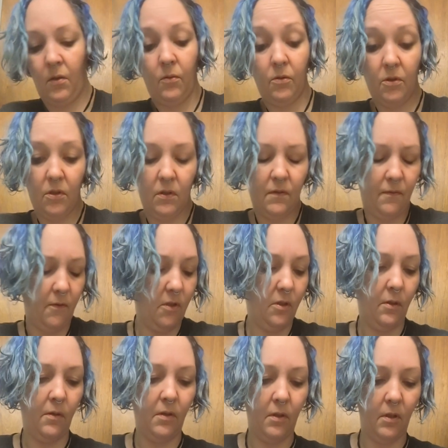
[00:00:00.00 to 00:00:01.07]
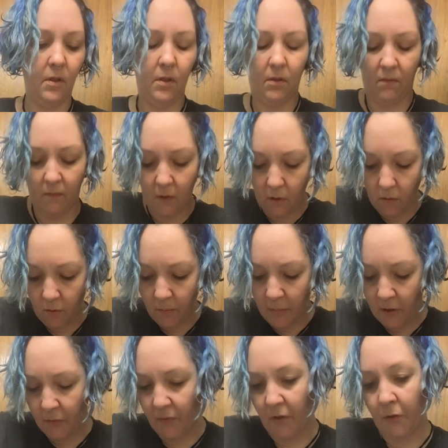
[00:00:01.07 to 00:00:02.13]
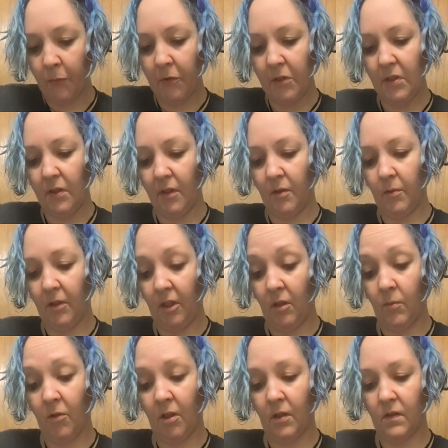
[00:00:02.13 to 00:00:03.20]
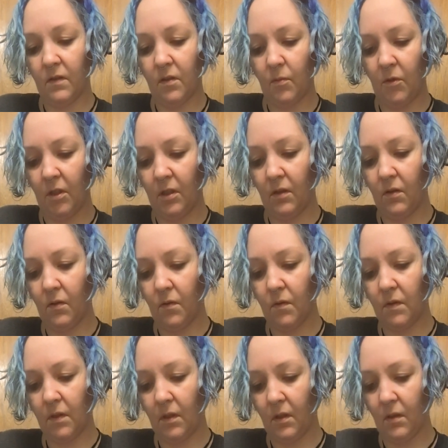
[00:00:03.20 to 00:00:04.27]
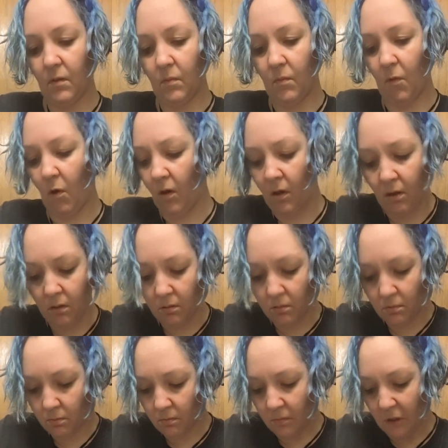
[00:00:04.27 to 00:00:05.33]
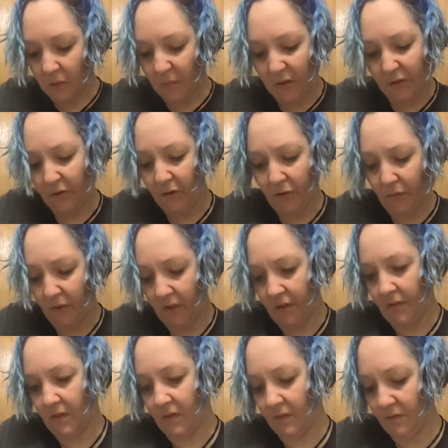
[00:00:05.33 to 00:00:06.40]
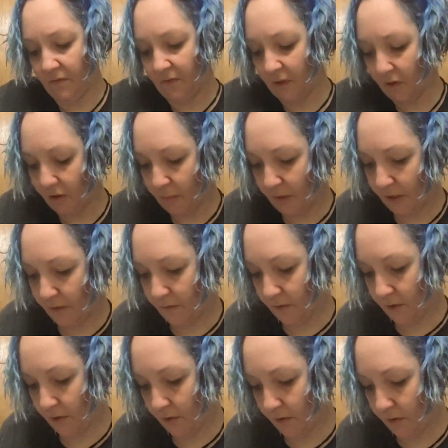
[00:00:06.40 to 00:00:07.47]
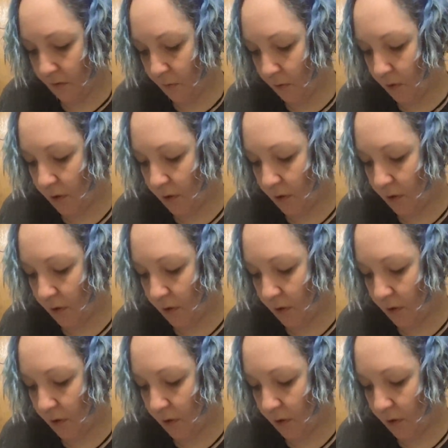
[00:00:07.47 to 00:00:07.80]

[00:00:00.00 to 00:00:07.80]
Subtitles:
which is for urine, I didn't even know about them until I became an ostomy. Those all, a barrier ring is very beneficial to